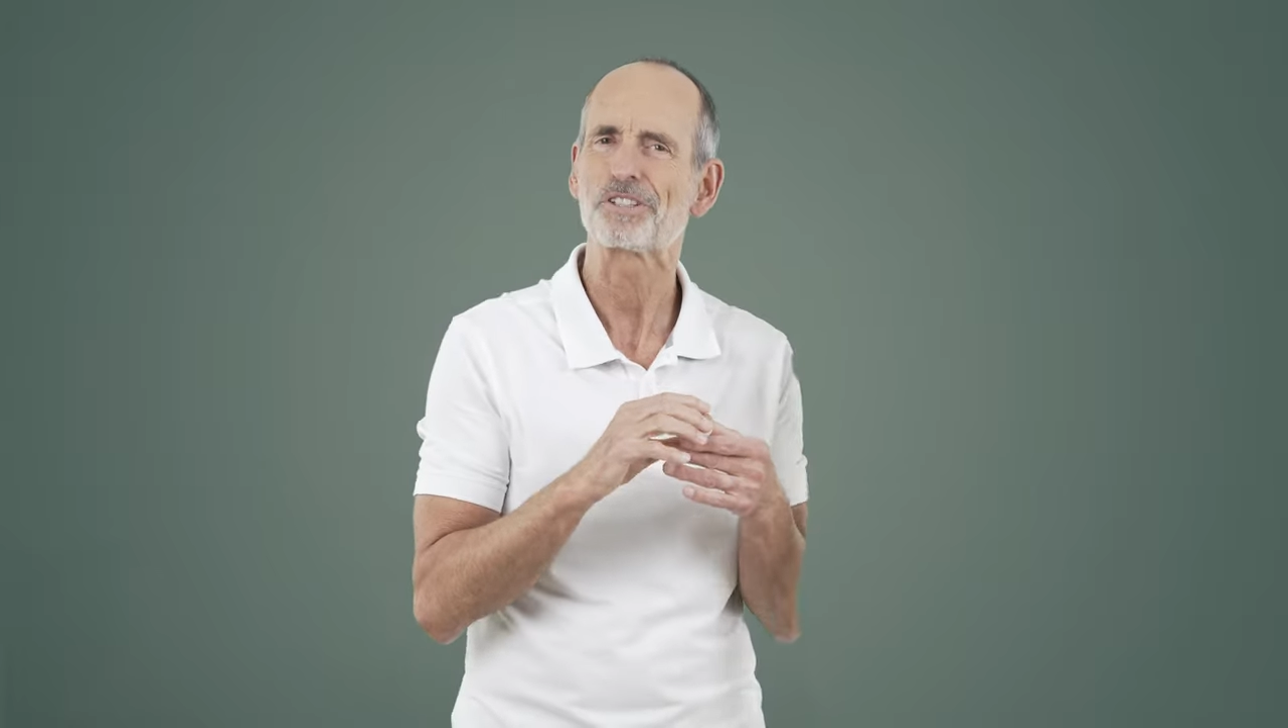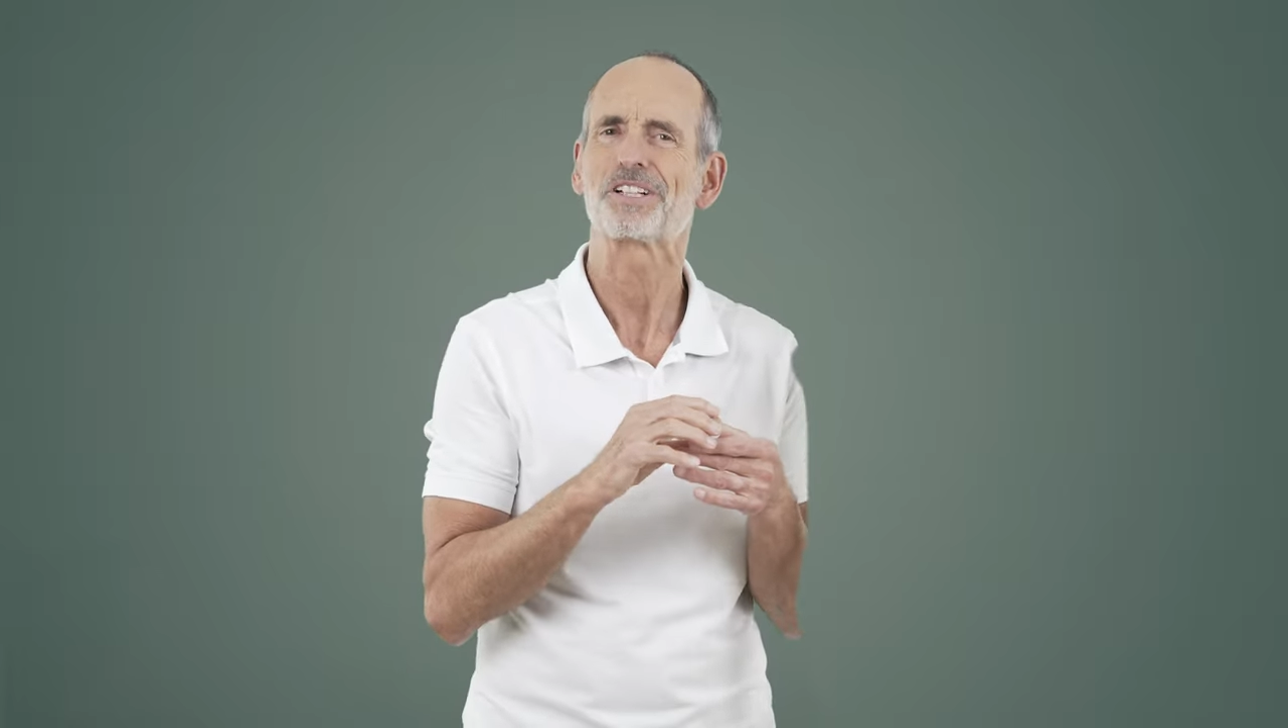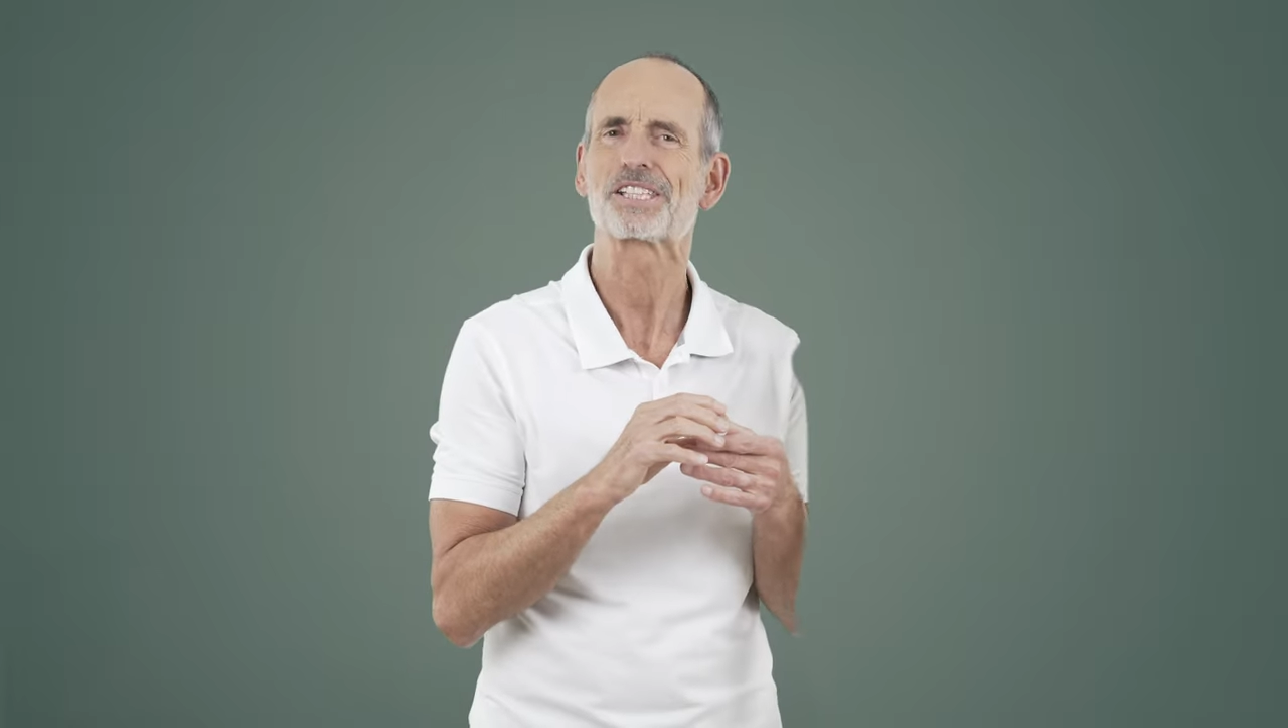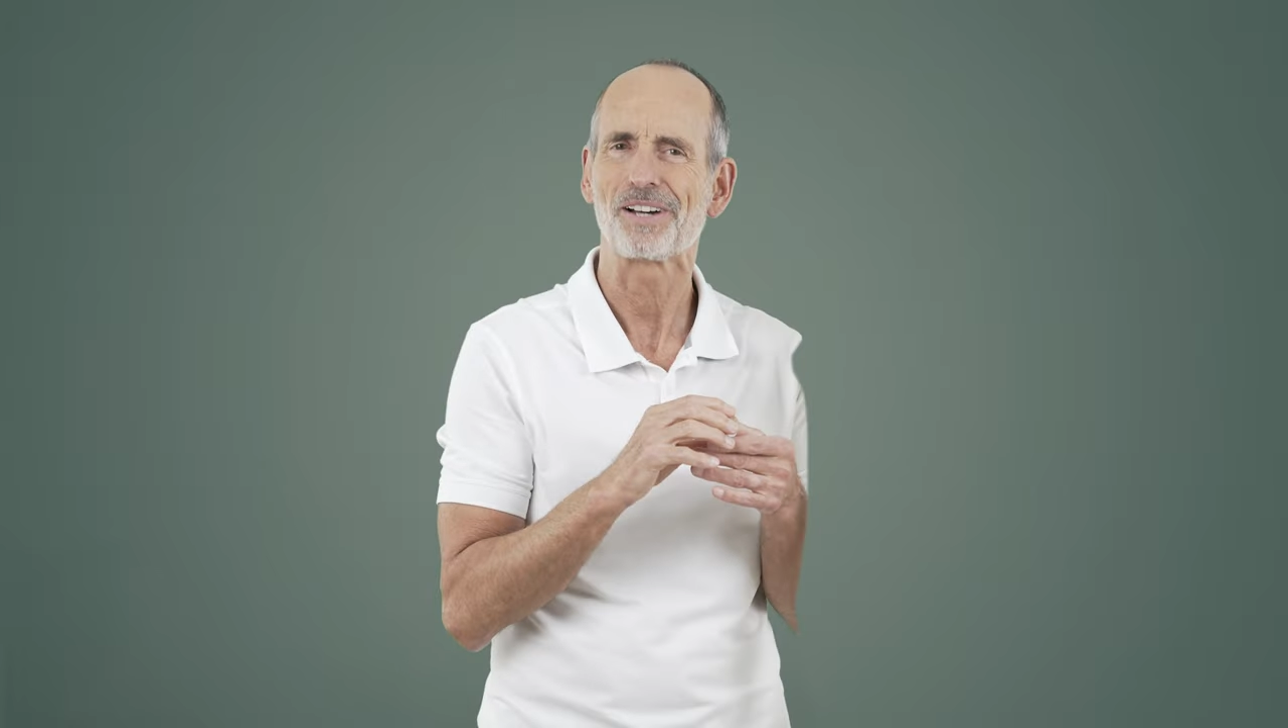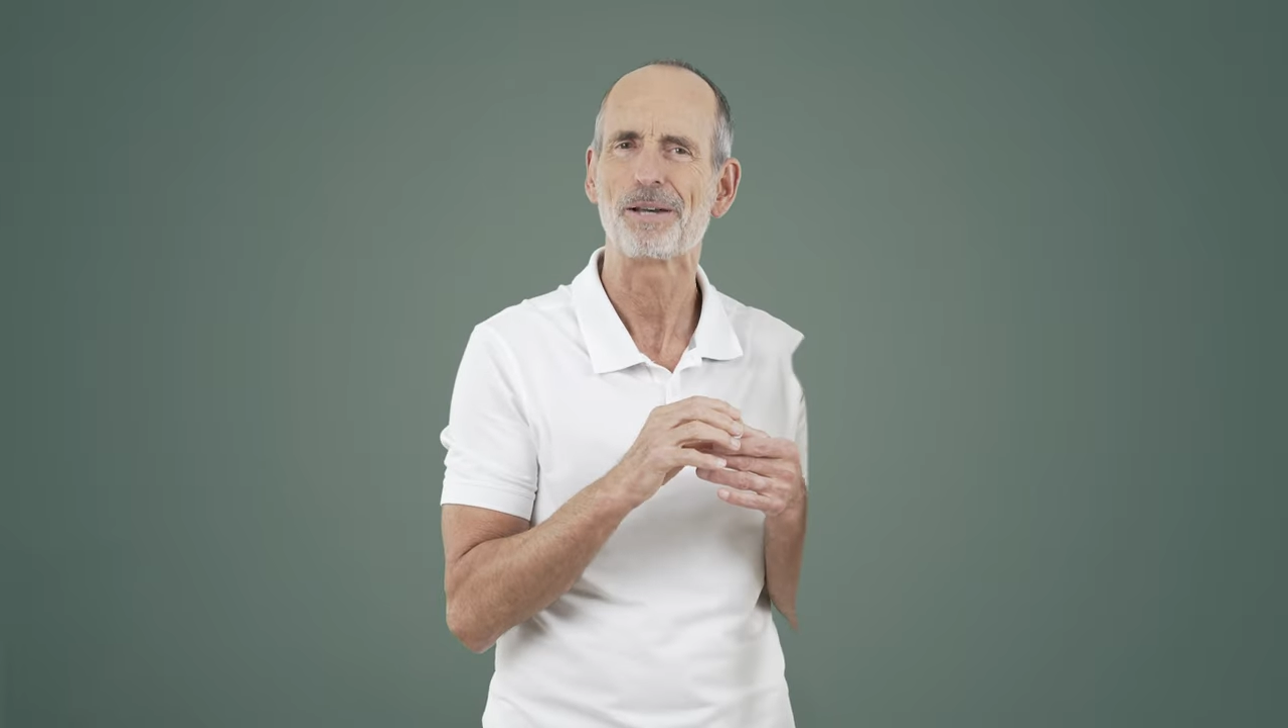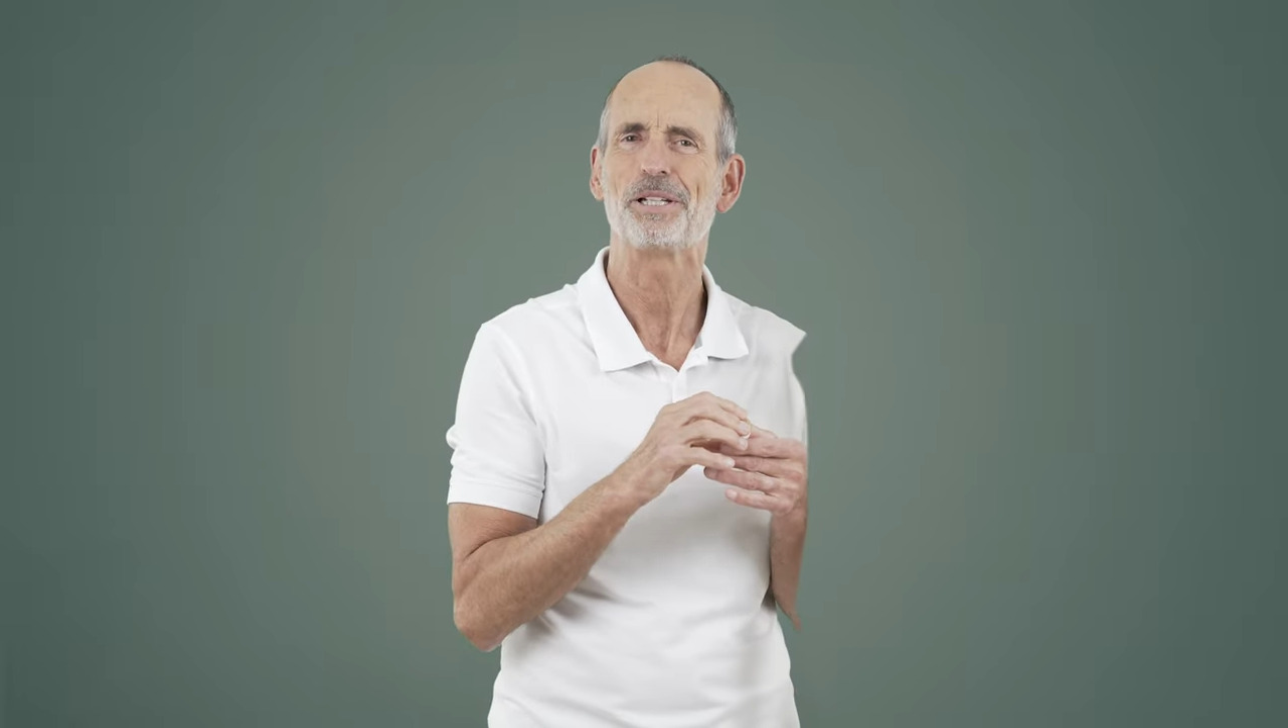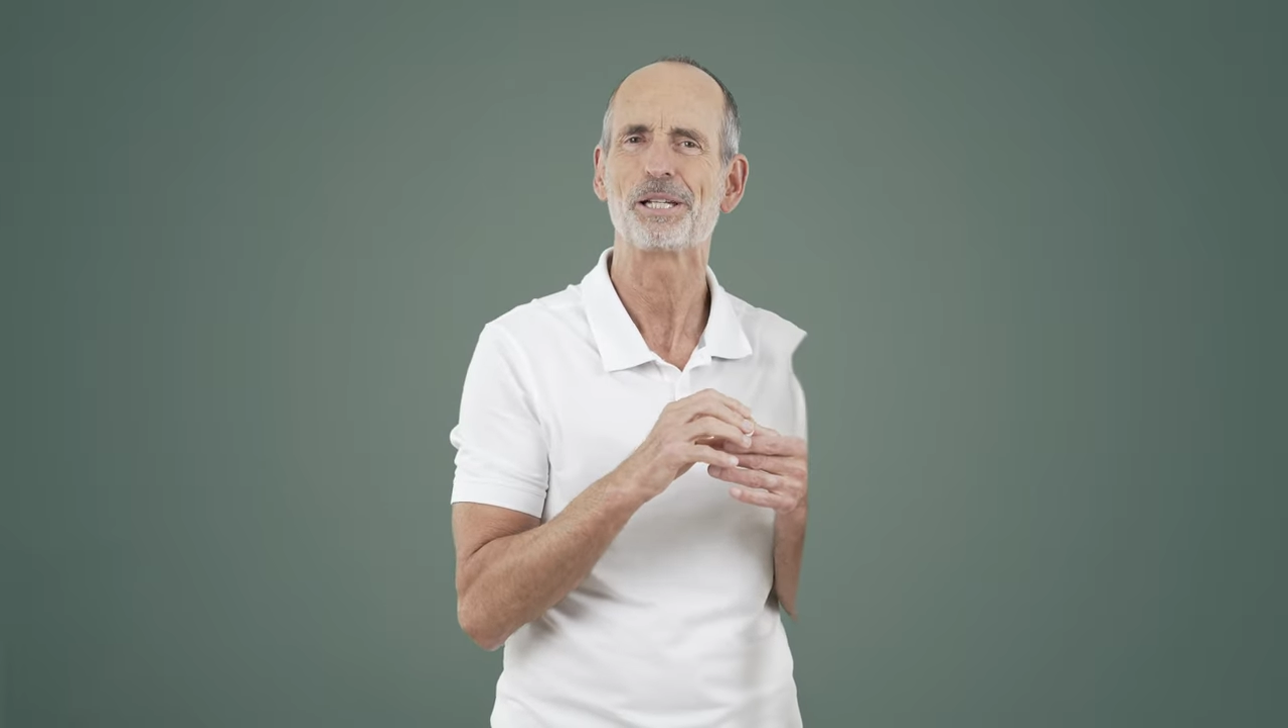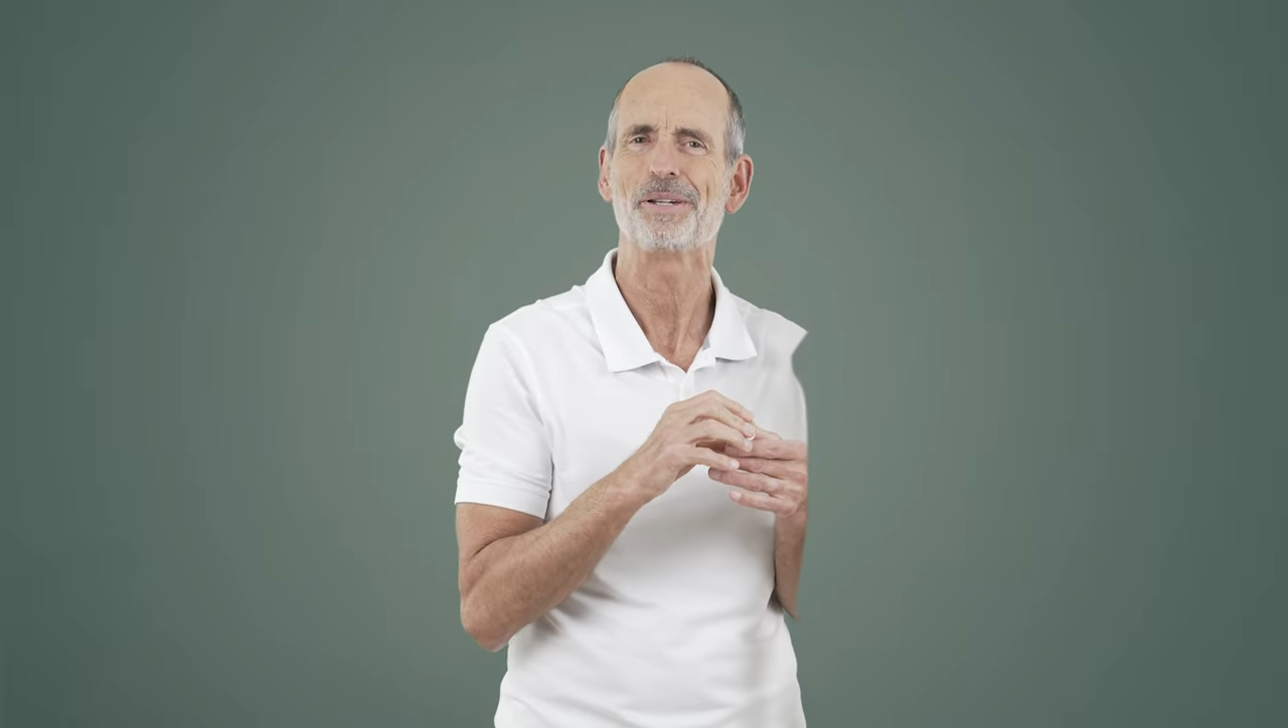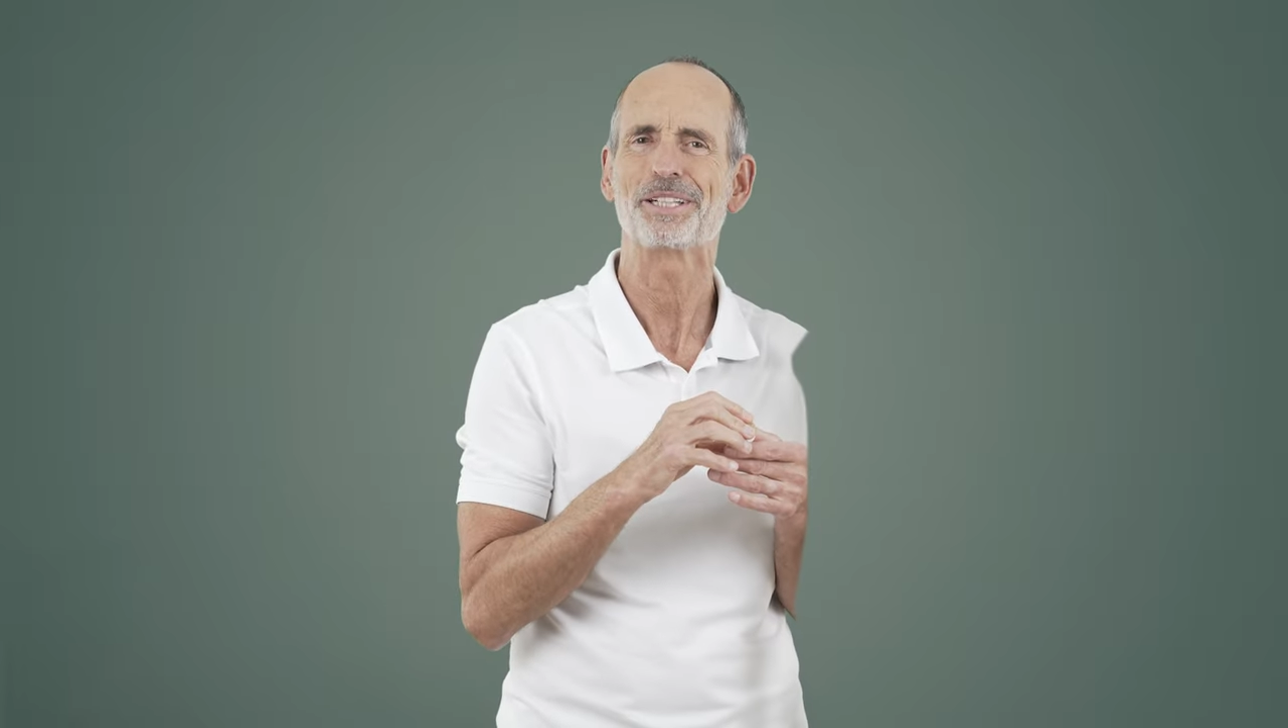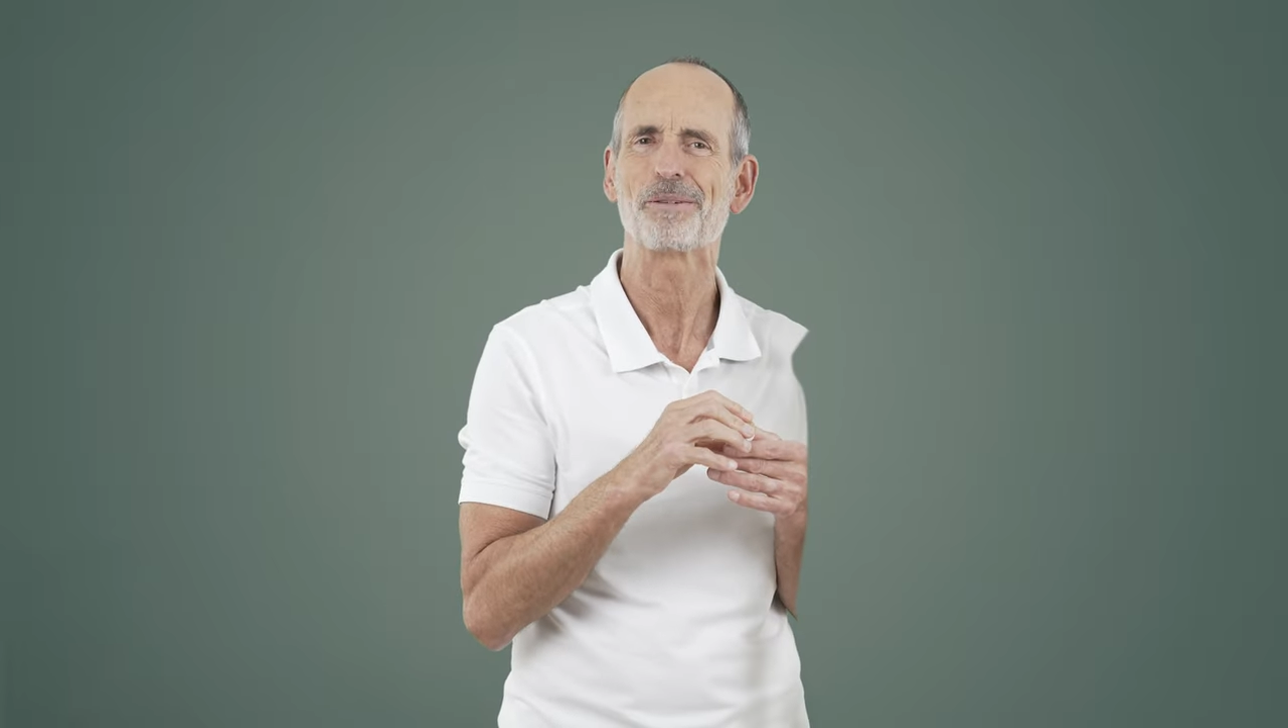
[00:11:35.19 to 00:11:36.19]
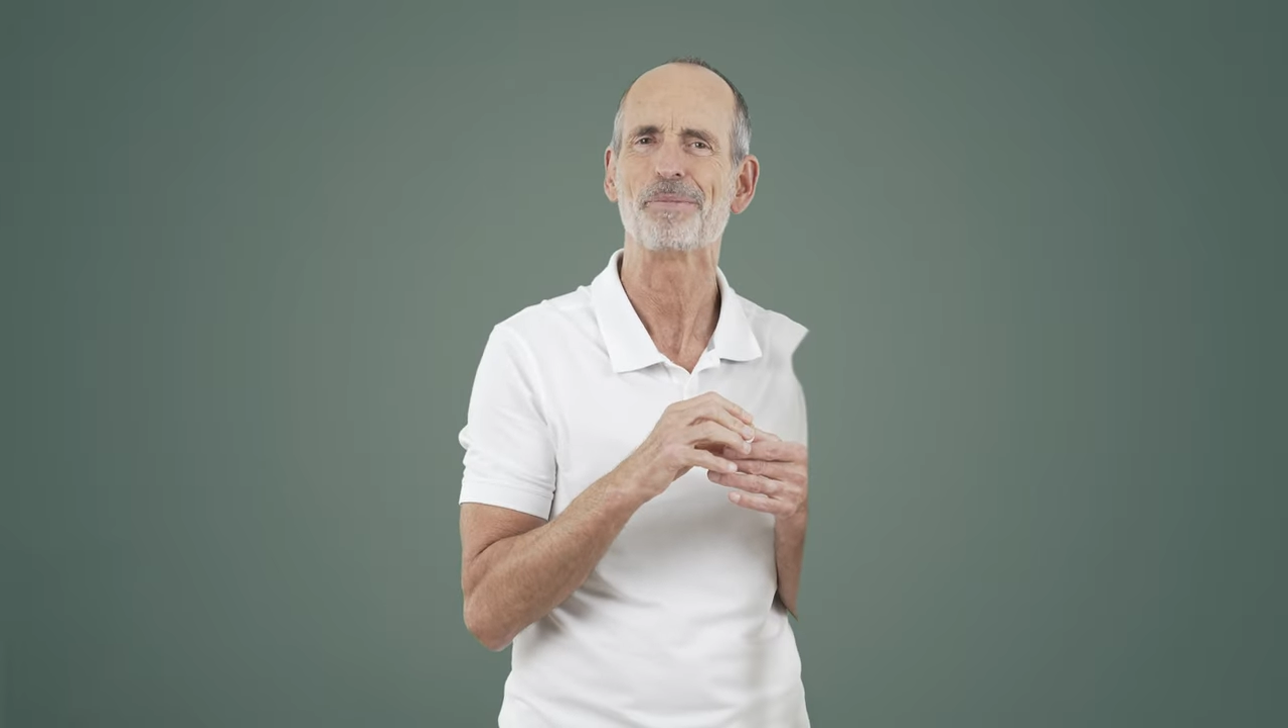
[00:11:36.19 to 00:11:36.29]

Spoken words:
2 millimeters